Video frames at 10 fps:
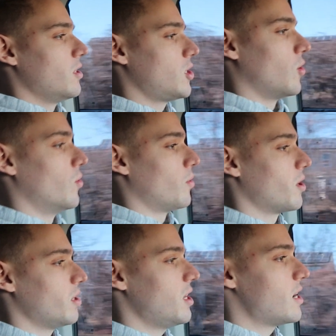So we're
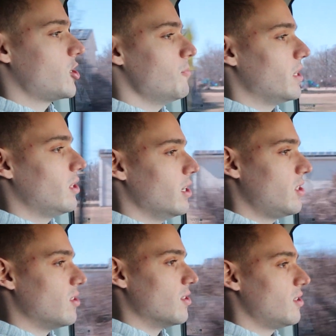gonna document
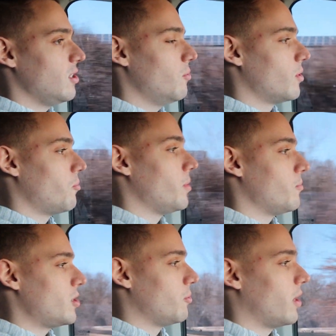this, see what
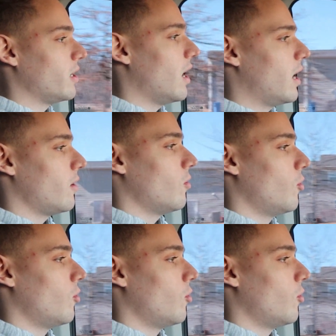they got.